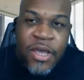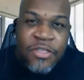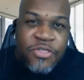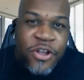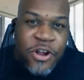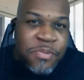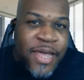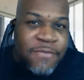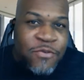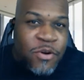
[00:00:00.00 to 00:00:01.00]
The third
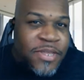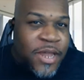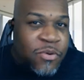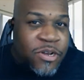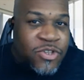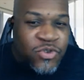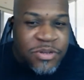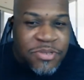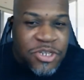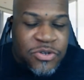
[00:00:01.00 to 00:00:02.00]
platform that I want to
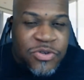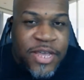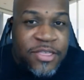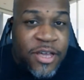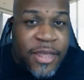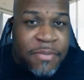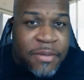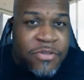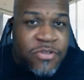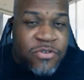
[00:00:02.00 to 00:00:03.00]
stream to, and I thought I'd be
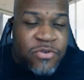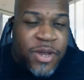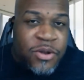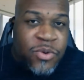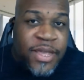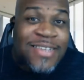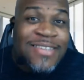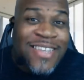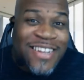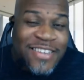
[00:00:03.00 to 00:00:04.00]
able to do right away,
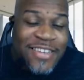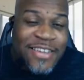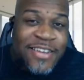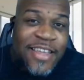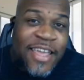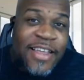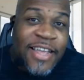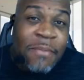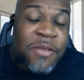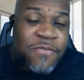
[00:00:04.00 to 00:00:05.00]
is LinkedIn. And
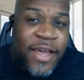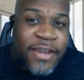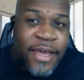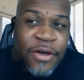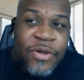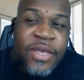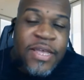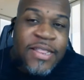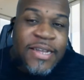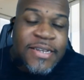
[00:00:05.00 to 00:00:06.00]
come to find out,
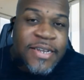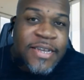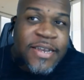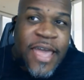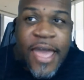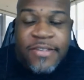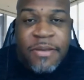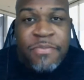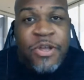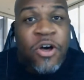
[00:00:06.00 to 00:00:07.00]
LinkedIn has
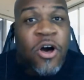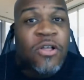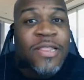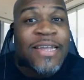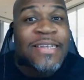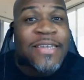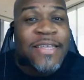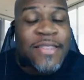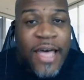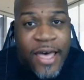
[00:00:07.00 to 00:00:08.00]
something called
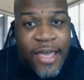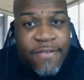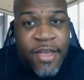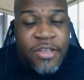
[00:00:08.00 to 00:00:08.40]
LinkedIn Live.